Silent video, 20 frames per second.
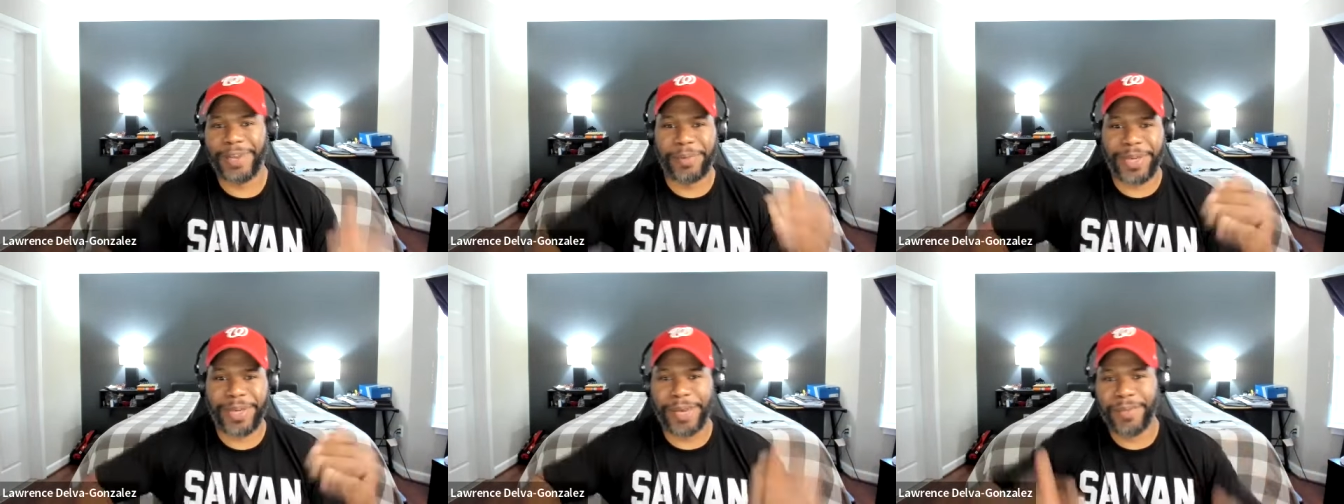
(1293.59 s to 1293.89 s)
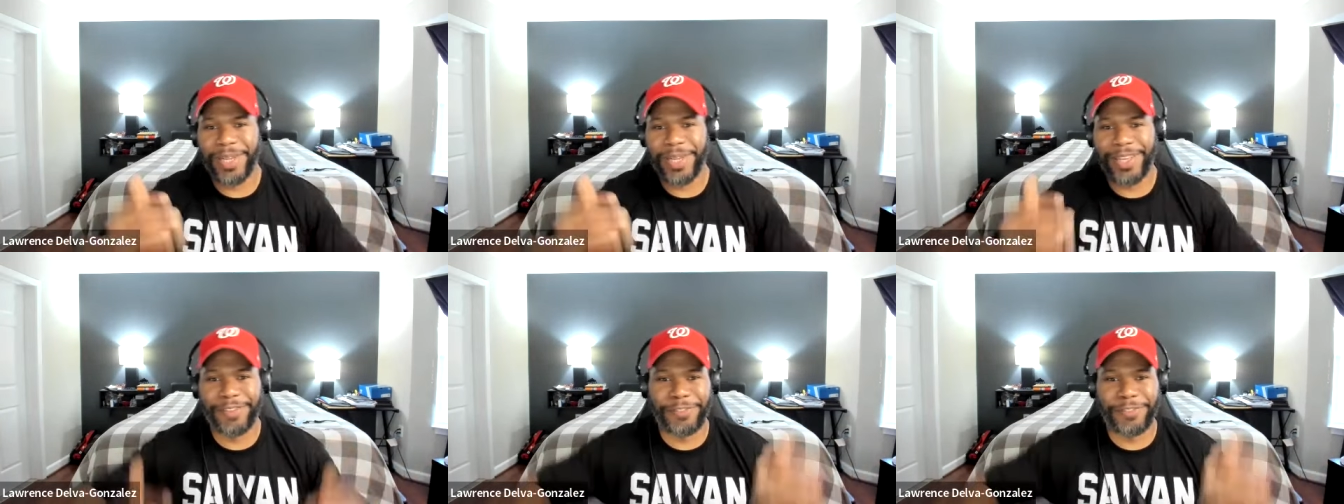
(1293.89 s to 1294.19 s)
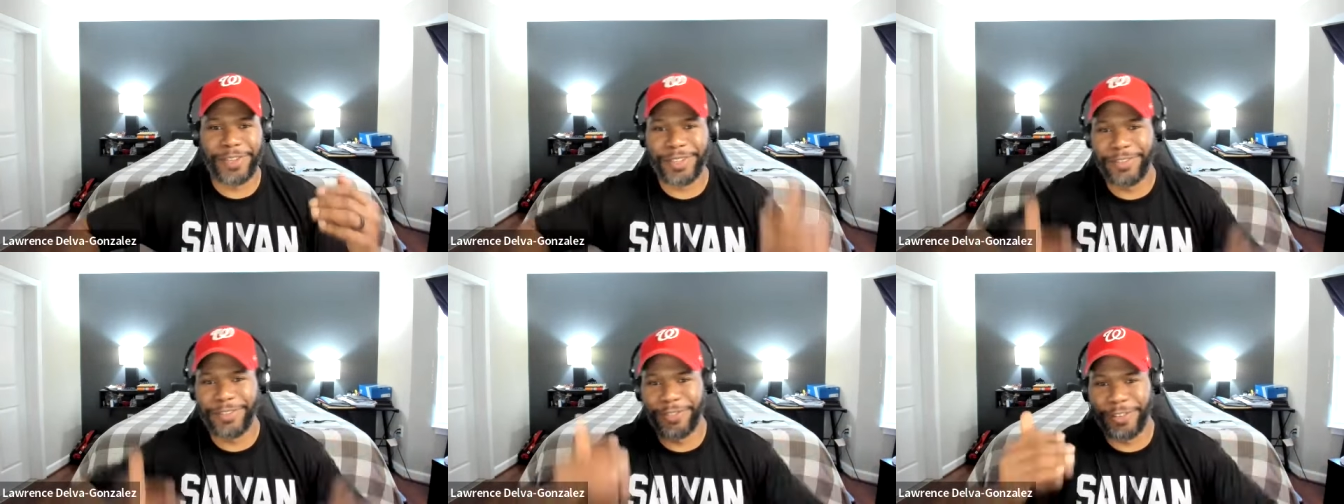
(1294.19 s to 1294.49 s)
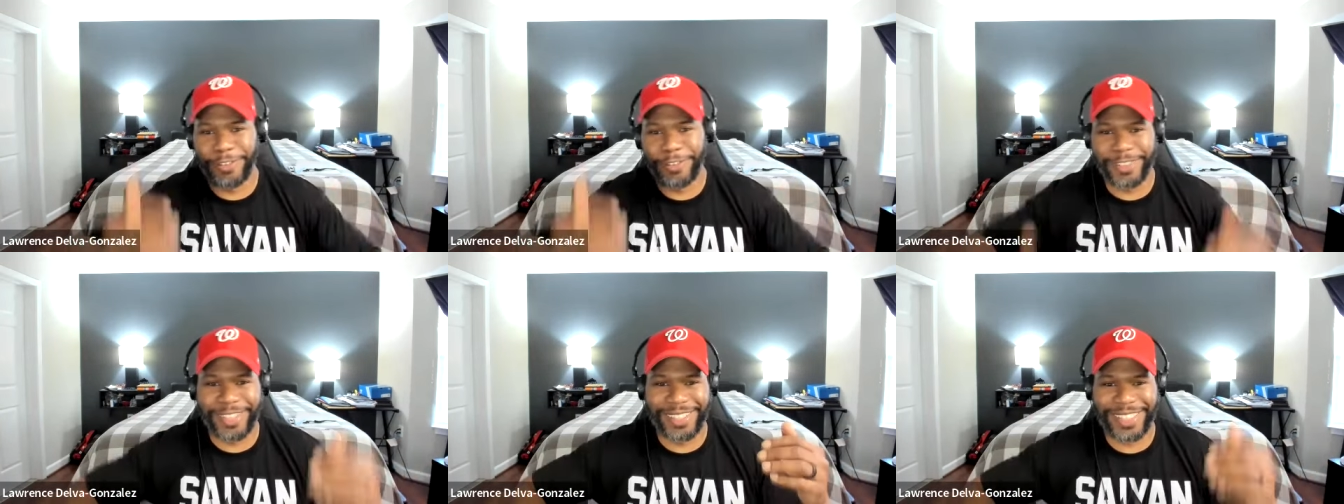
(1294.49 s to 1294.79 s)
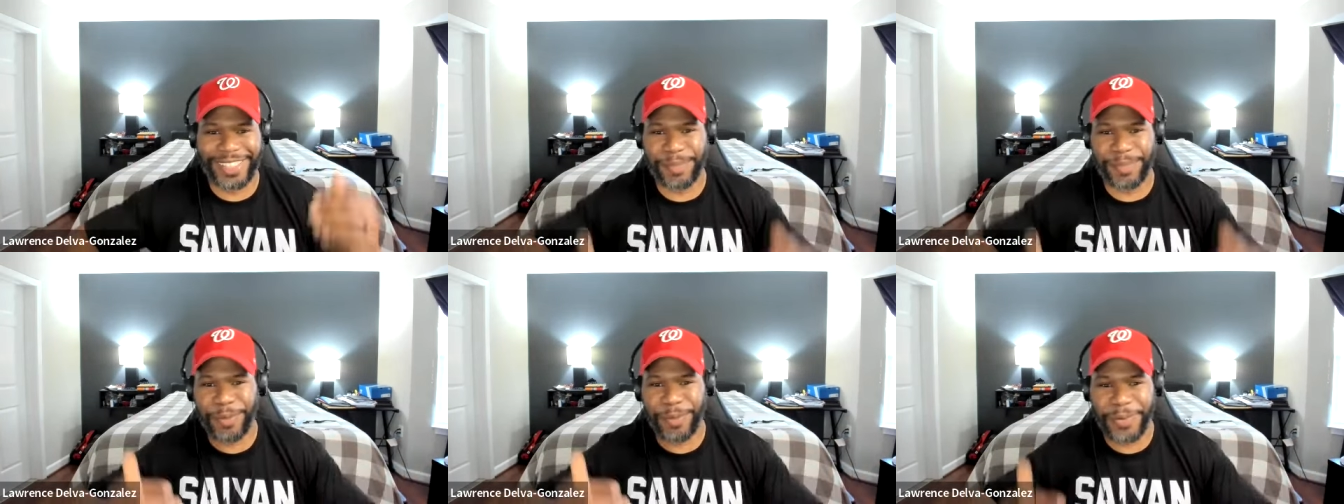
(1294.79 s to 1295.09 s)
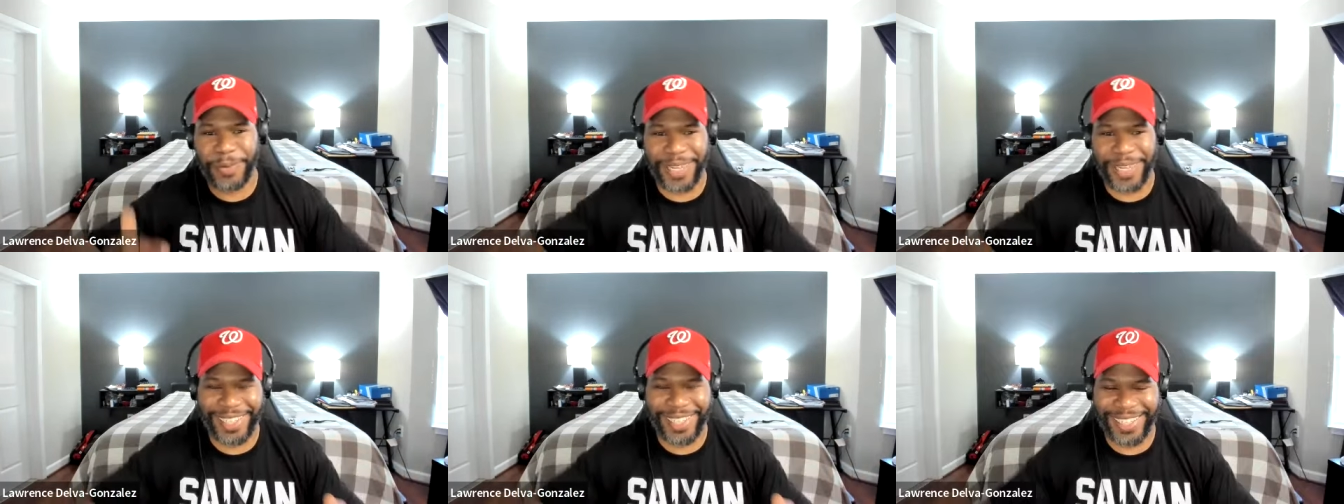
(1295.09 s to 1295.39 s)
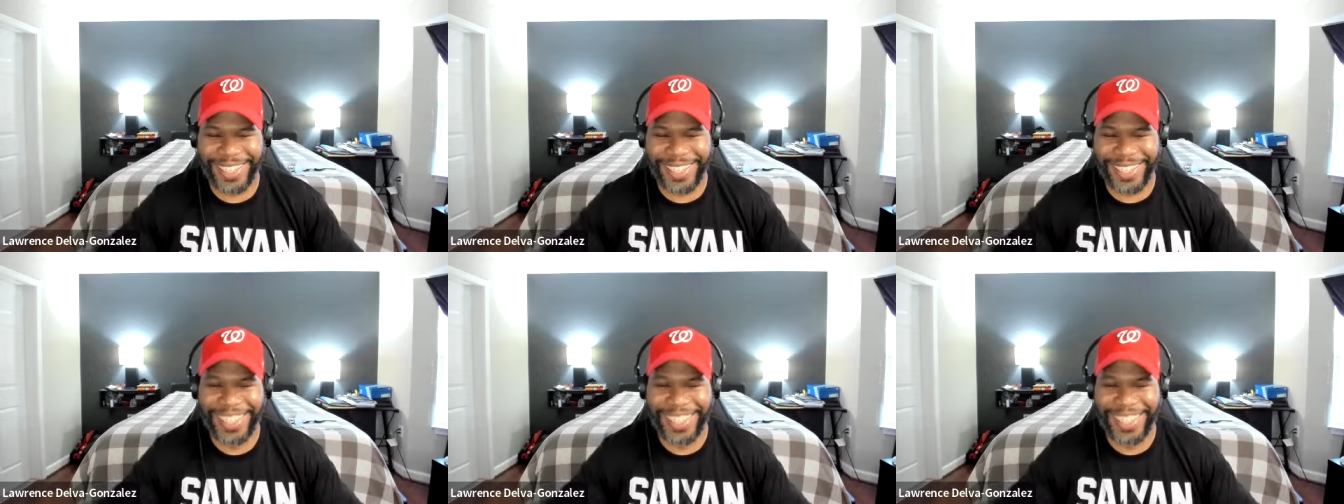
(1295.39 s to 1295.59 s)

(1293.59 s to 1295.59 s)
I'm coming in for the, for the cheaper rent.